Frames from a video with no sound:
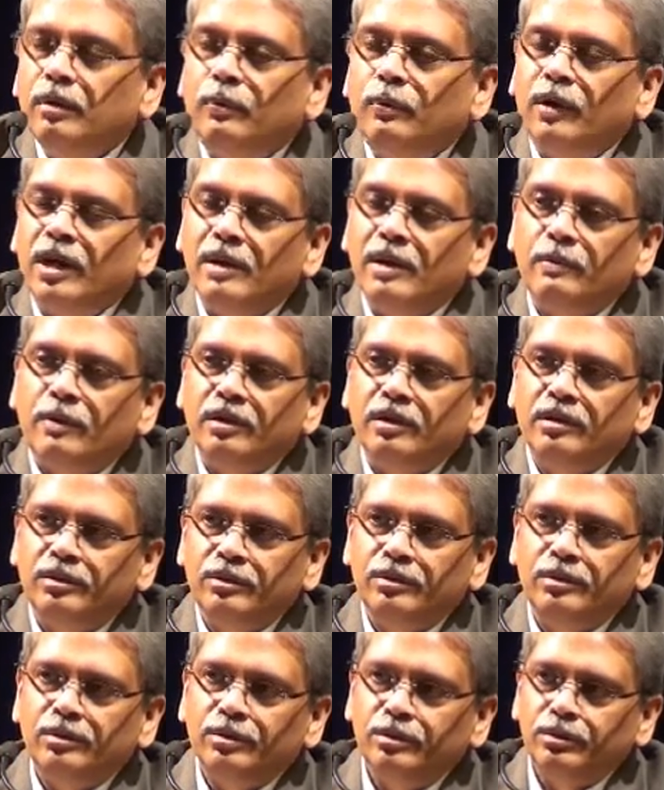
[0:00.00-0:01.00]
What I want
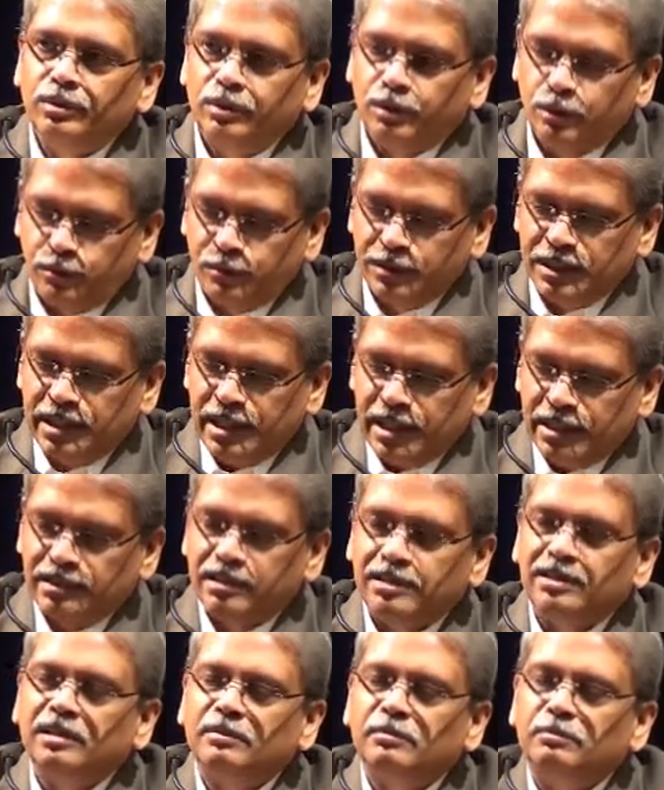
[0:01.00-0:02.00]
to do over the
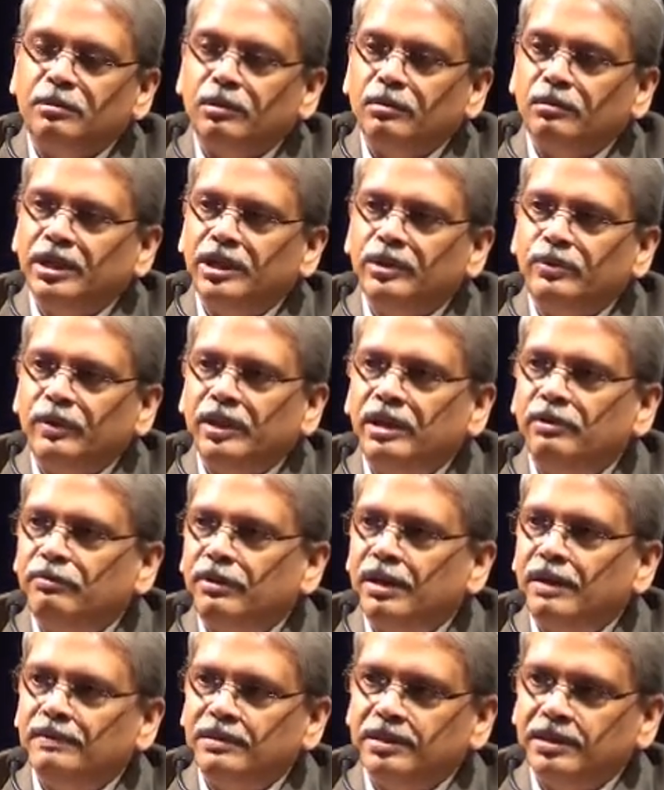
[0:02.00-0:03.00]
next probably
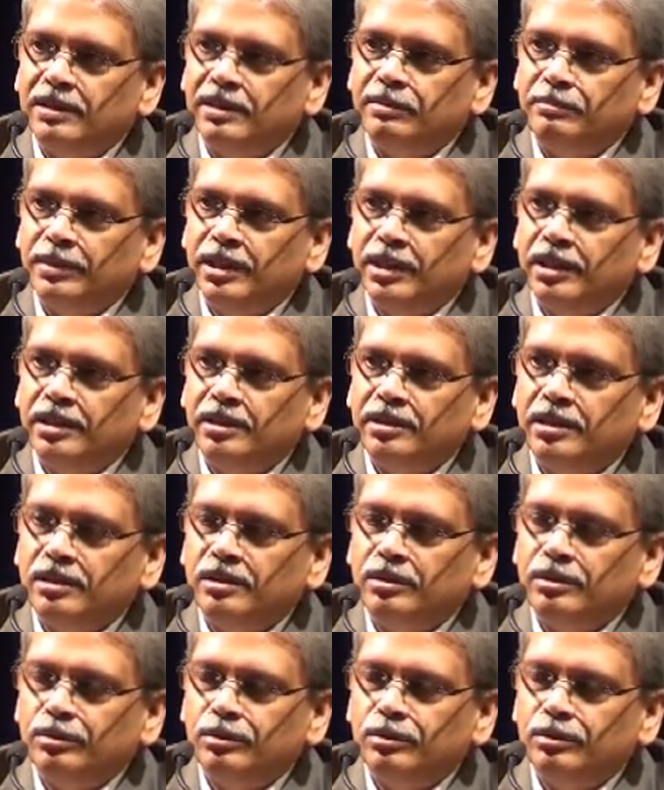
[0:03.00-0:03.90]
25-30 minutes is